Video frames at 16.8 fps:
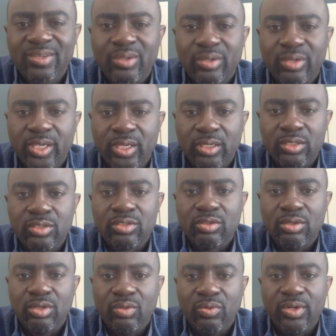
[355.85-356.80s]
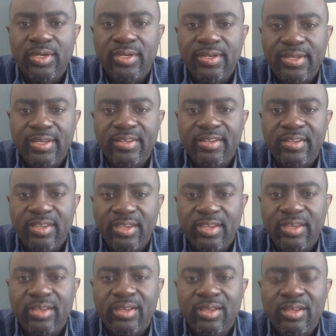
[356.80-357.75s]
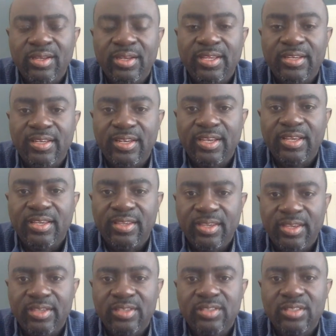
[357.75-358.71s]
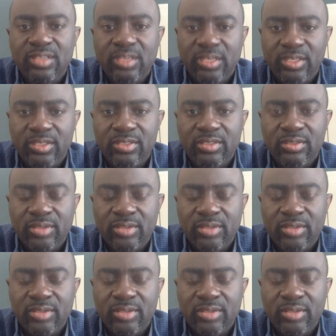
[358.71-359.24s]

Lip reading: Okay, so you want a 99 years lease.